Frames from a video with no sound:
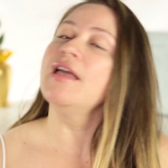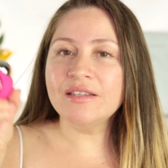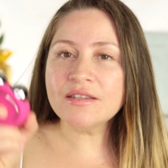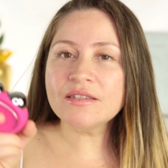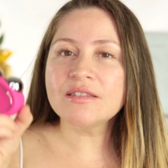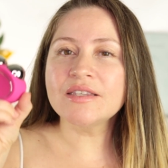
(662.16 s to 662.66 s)

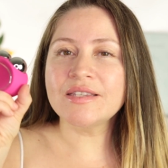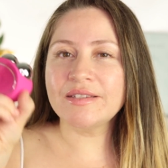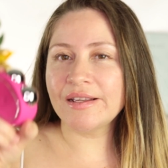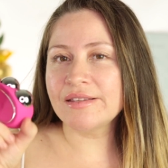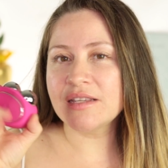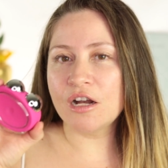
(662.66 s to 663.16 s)
This
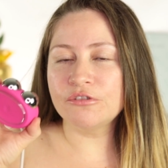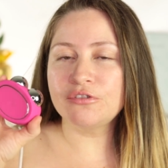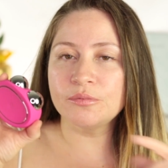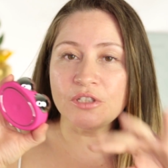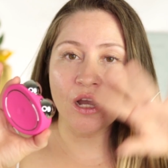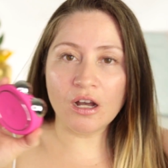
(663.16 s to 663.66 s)
stands out
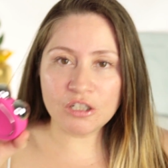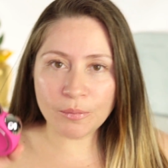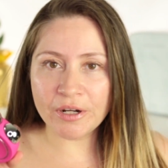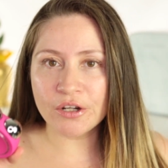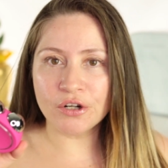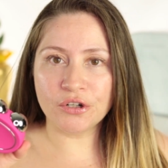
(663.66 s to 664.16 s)
from the other
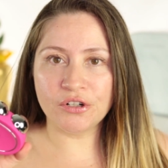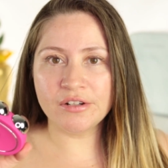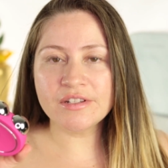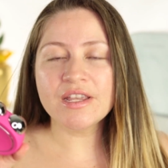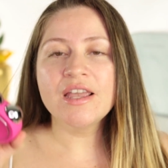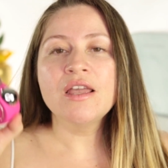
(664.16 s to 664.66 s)

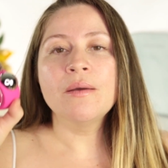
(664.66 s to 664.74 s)
microcurrent